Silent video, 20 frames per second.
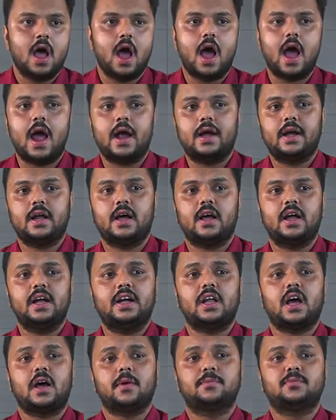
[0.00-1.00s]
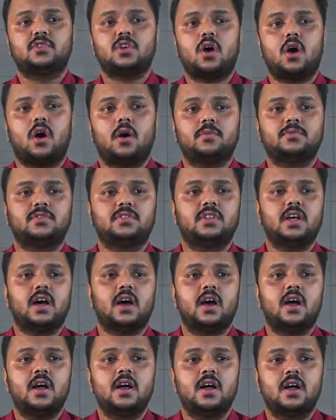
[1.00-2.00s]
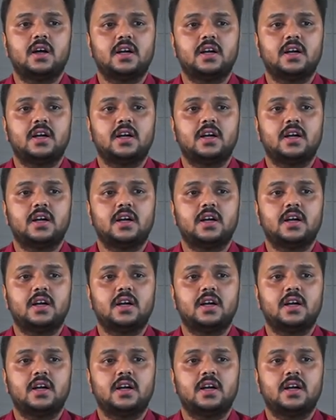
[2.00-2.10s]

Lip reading: and it absorbs the